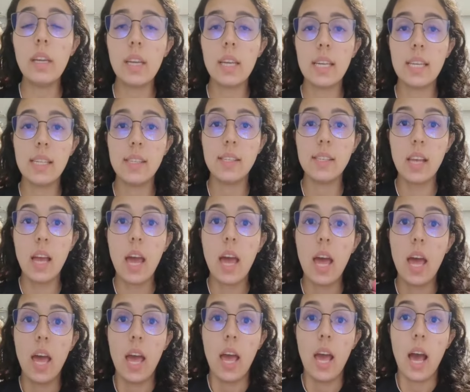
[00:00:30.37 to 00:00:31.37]
it's
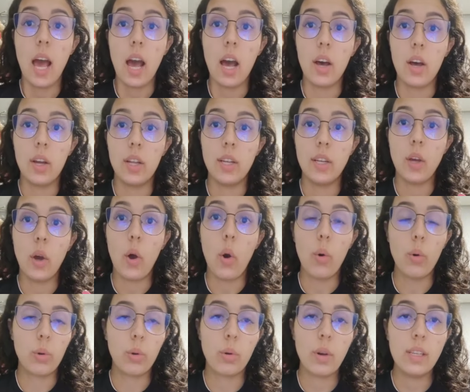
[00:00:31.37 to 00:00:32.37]
an
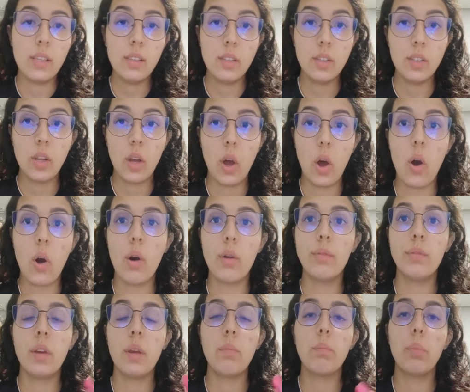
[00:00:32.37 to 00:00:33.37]
occurrence
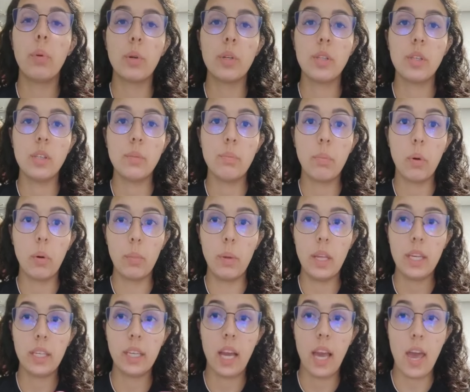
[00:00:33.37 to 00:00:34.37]
of important
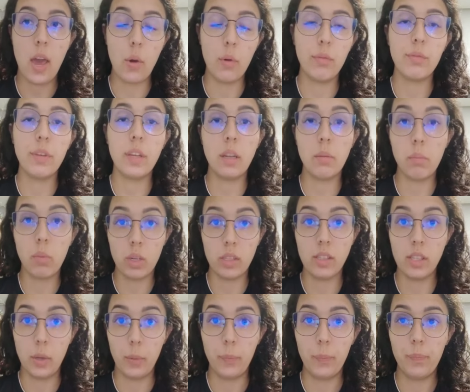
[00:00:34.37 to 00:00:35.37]
public health in
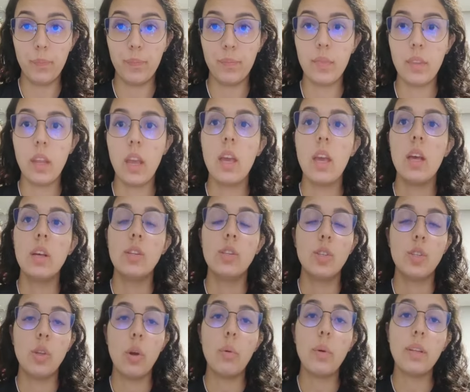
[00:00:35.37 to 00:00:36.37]
Brazil.
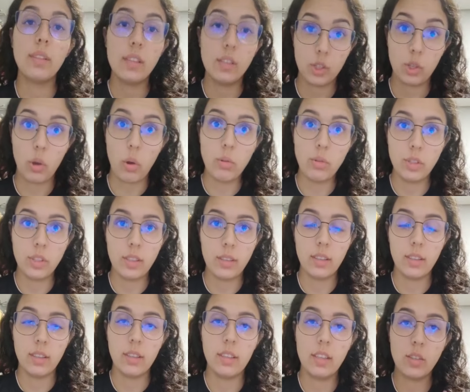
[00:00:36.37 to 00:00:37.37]
So in this,
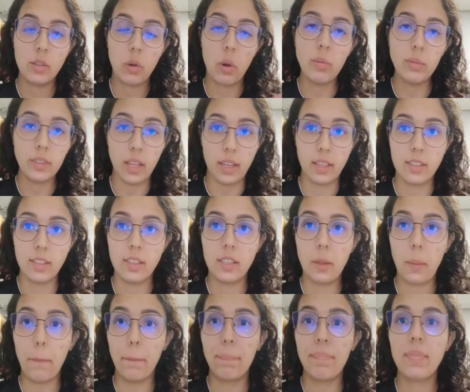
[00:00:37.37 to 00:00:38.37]
in this
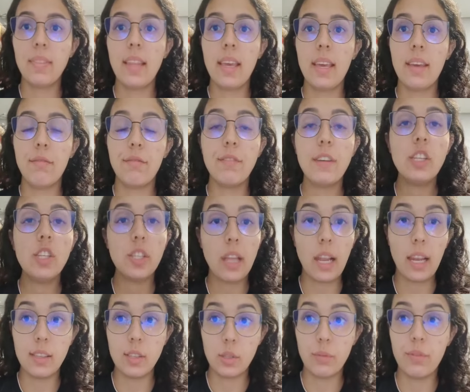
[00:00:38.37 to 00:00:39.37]
context, the fish
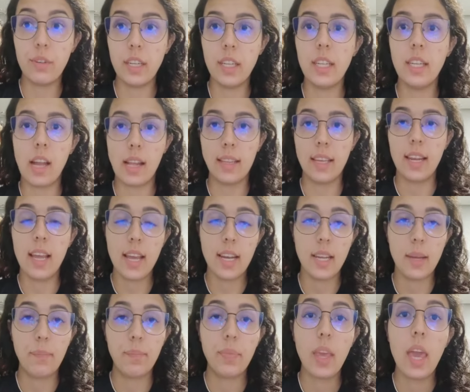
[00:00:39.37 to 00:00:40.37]
Thalassophryne nattereri